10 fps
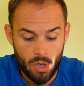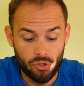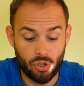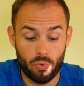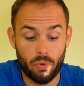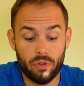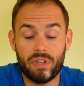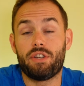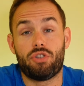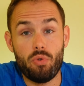So you will
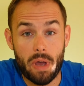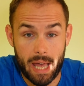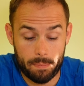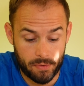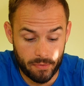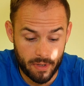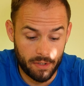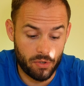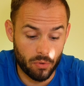need 2 apps for this.